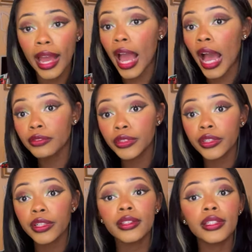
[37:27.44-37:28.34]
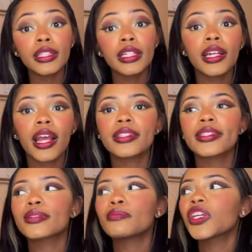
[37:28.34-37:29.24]
after the deacon had
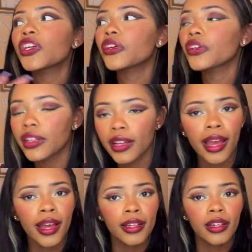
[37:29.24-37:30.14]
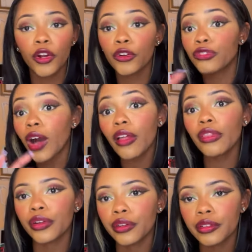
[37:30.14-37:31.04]
smeared Eddie, her
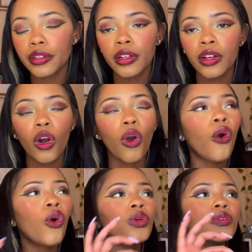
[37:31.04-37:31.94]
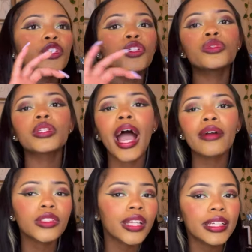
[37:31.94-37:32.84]
father, all over the news
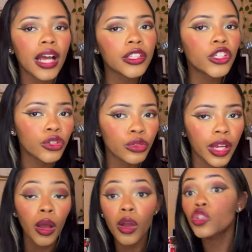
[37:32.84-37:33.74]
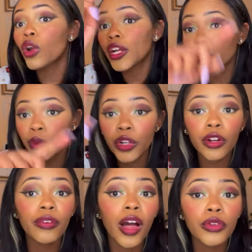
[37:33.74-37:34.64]
after that deli shooting, tried to ruin her
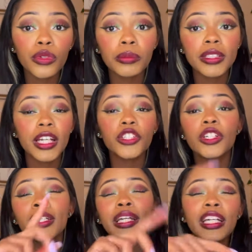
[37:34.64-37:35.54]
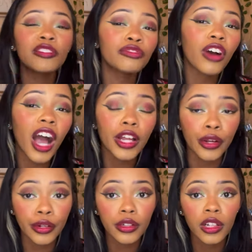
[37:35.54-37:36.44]
father's reputation, get him
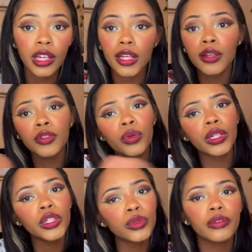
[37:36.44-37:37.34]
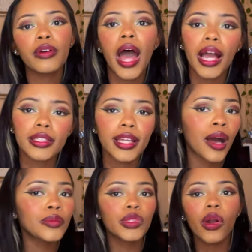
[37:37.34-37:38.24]
fired. Even though he knew the facts.
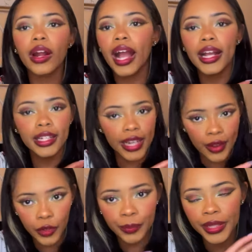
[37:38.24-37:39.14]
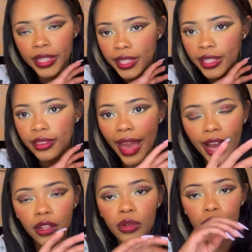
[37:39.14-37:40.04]
I'm sorry, I could never be that
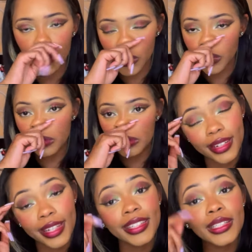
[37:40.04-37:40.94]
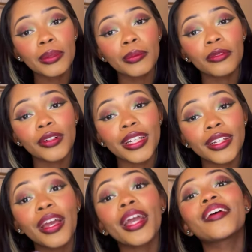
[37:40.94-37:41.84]
close with you. And these people
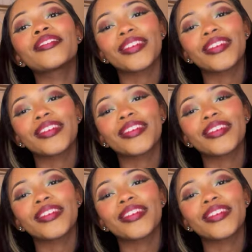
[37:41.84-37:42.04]
forgive and